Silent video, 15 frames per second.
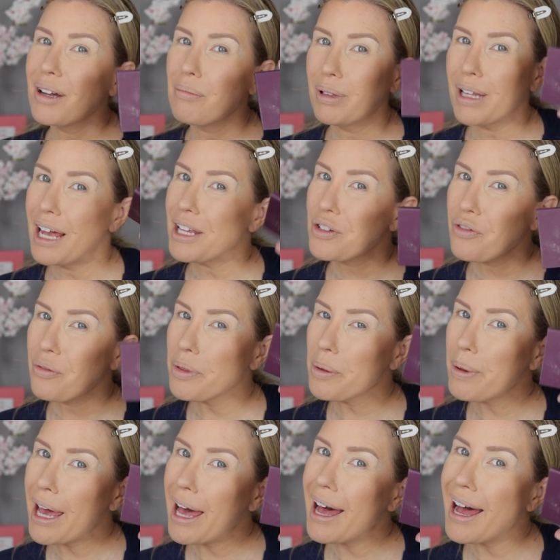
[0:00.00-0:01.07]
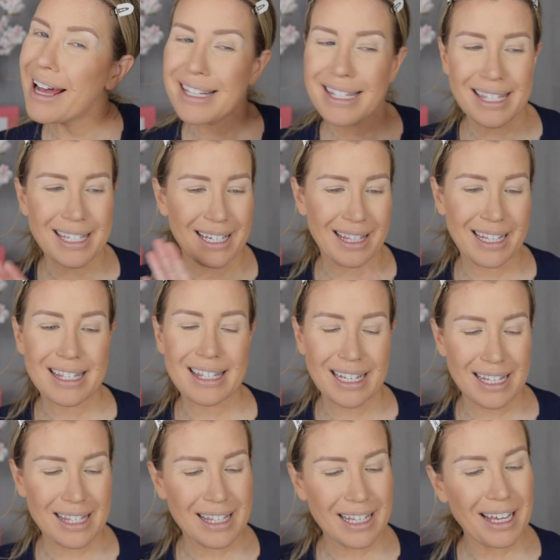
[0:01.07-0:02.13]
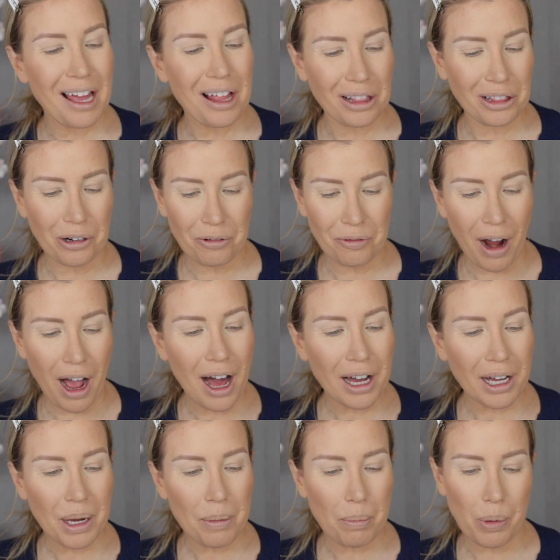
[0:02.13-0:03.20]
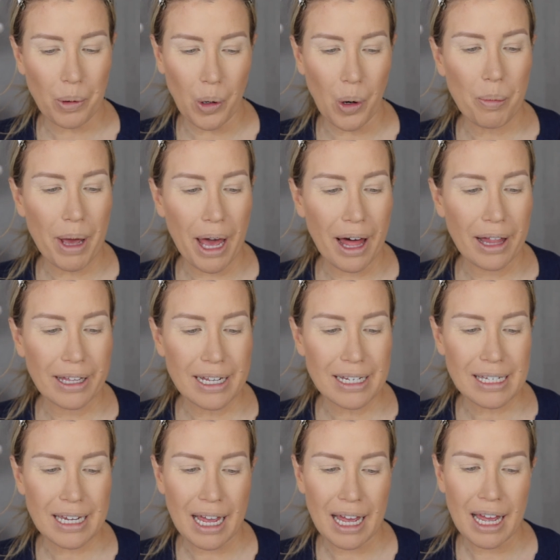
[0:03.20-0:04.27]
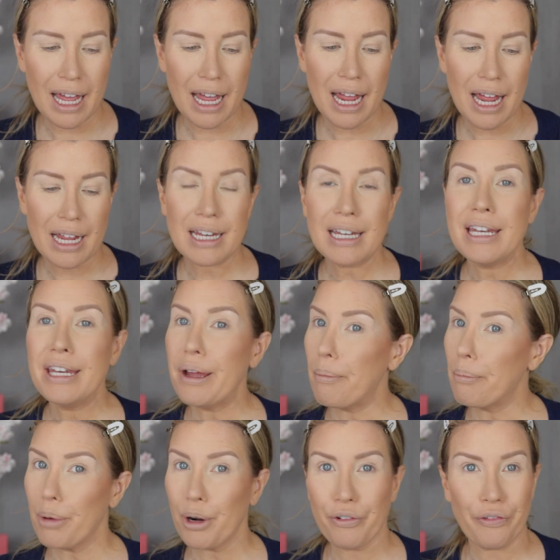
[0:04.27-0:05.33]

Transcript: blast from the past. This is the Lorac Pro Palette number